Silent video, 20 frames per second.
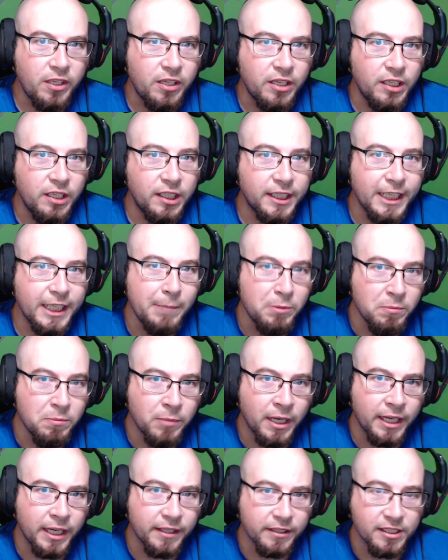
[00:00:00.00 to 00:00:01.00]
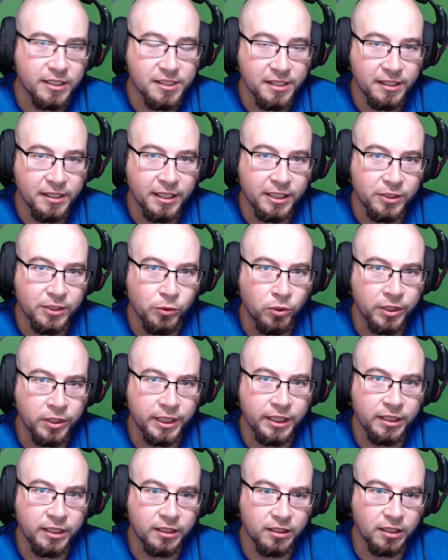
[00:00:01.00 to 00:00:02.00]
keep in mind the C920.
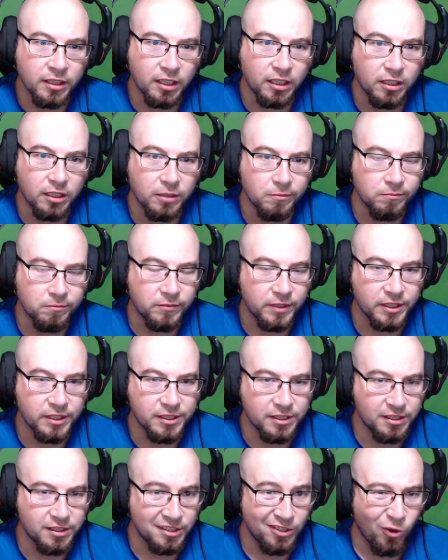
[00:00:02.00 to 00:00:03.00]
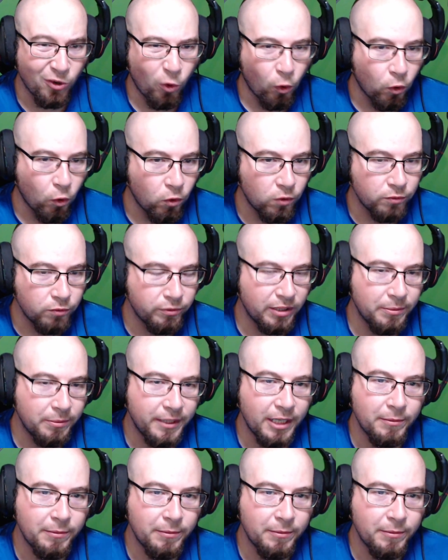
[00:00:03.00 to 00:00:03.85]
This is an old webcam.